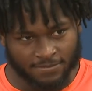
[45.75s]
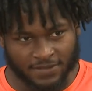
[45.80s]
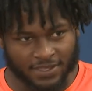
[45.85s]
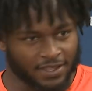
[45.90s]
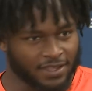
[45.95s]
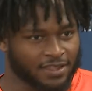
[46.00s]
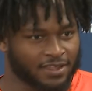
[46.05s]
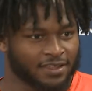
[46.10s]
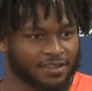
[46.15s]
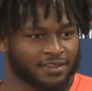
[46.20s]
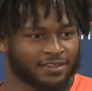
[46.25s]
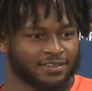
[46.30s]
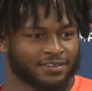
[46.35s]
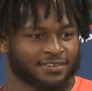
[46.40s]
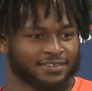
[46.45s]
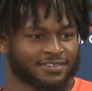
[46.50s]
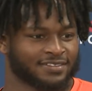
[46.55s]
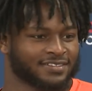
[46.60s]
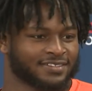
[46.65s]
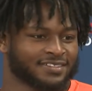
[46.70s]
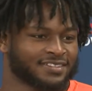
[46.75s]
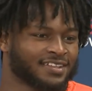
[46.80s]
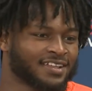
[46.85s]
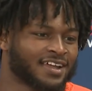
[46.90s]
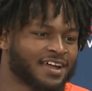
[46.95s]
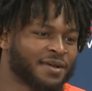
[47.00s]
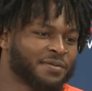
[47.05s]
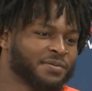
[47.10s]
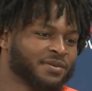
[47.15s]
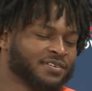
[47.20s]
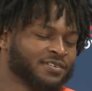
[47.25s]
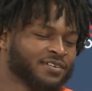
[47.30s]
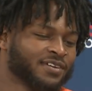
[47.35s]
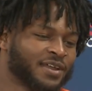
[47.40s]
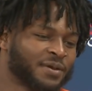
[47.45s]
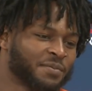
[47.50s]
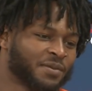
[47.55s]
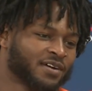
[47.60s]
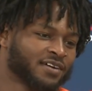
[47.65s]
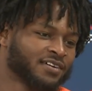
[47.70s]
No, I've been doing
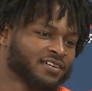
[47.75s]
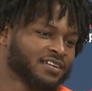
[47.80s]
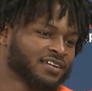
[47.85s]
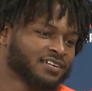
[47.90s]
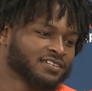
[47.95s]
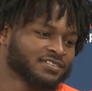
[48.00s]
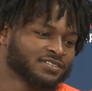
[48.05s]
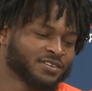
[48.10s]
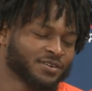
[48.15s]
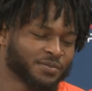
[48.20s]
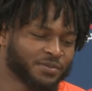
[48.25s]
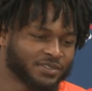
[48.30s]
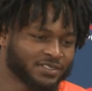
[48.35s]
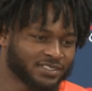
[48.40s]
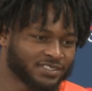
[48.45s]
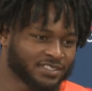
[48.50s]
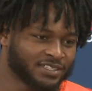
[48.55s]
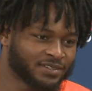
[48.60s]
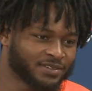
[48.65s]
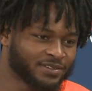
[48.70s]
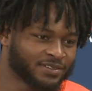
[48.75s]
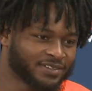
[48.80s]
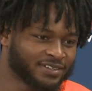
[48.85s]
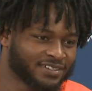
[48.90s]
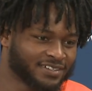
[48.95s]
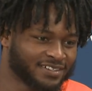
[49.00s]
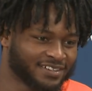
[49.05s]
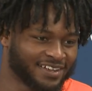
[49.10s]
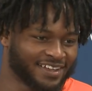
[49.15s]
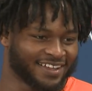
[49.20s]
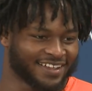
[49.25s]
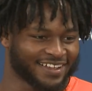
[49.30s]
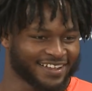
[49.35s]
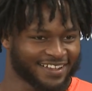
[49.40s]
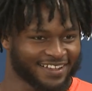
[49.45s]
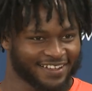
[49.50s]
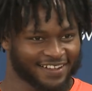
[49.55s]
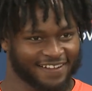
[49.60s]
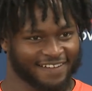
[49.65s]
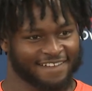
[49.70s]
that my whole life, so I'm going to just keep doing
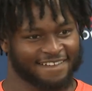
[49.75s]
it.